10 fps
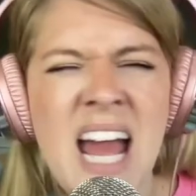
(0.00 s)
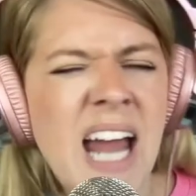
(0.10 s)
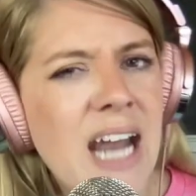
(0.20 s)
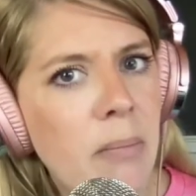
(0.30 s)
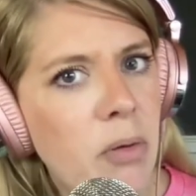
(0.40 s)

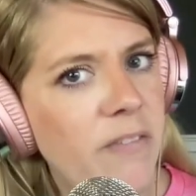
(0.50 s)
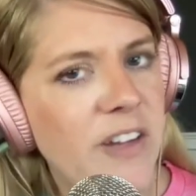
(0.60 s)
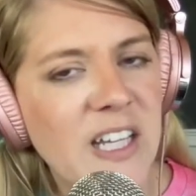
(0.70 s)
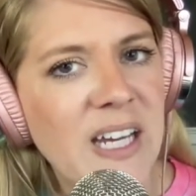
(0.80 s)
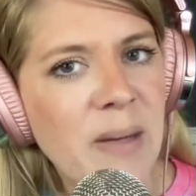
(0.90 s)
Not
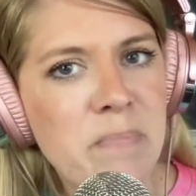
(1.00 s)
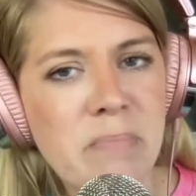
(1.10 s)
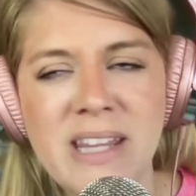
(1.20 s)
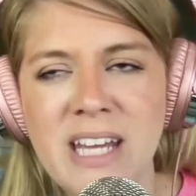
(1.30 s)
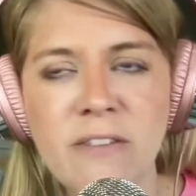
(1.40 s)
perfectly. By
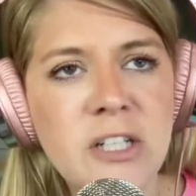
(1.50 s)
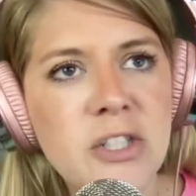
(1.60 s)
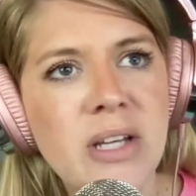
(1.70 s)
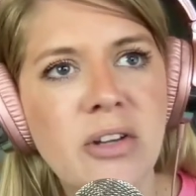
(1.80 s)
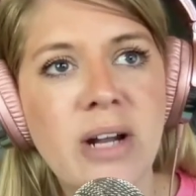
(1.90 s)
the end of first
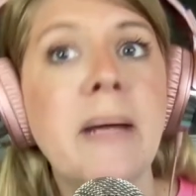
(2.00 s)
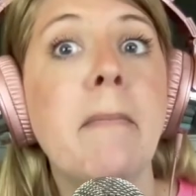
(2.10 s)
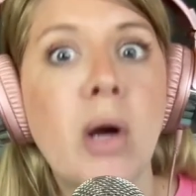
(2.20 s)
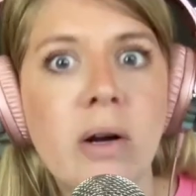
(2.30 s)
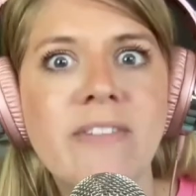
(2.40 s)
grade, they're not like
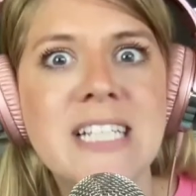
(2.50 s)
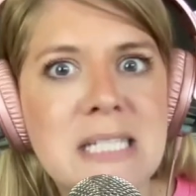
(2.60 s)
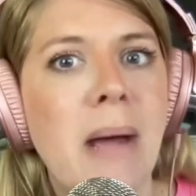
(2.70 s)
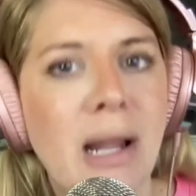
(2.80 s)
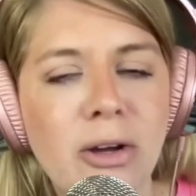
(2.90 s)
perfect
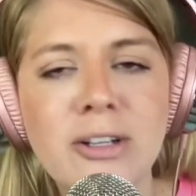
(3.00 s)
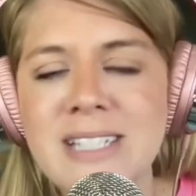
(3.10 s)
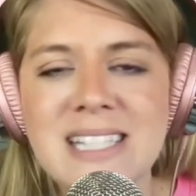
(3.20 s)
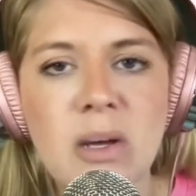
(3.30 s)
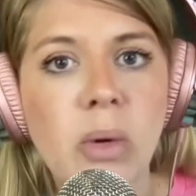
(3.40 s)
spellers.
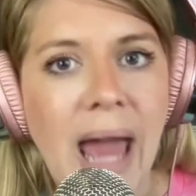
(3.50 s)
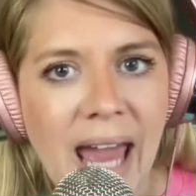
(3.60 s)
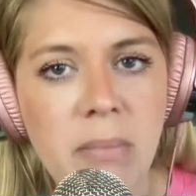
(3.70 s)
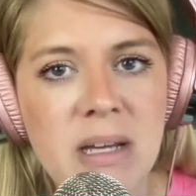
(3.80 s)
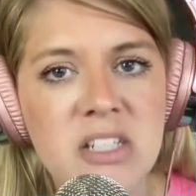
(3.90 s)
That's okay
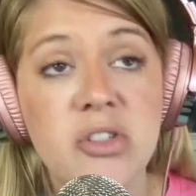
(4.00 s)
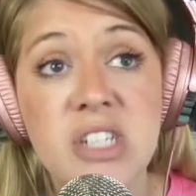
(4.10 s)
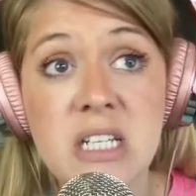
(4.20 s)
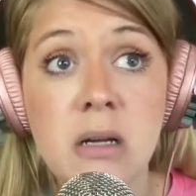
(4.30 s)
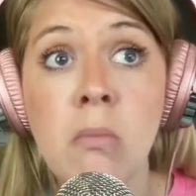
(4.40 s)
because there's
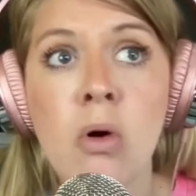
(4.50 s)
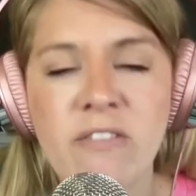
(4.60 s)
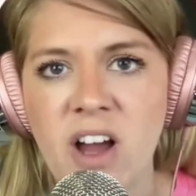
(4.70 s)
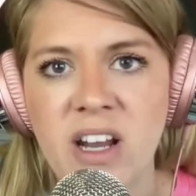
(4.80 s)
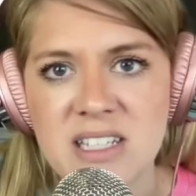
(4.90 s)
still more
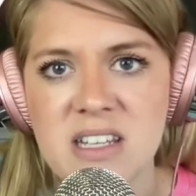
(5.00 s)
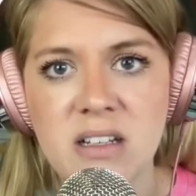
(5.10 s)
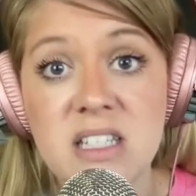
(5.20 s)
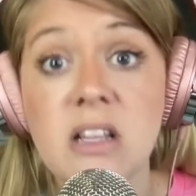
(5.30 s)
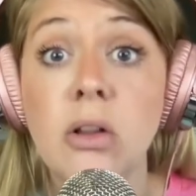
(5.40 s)
phonics
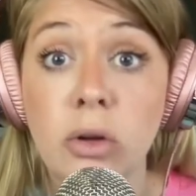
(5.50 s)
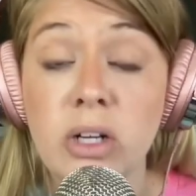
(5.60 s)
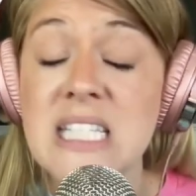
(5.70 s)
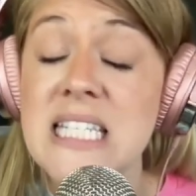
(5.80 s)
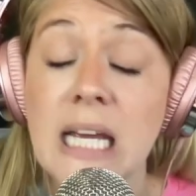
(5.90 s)
skills they'll learn in
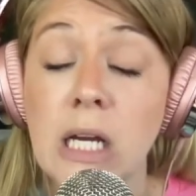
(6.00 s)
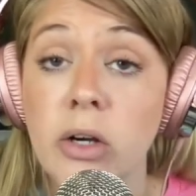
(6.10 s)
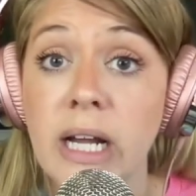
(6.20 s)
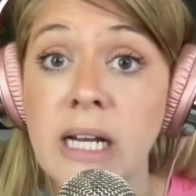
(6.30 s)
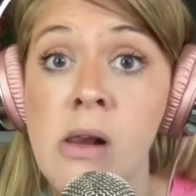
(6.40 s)
second grade.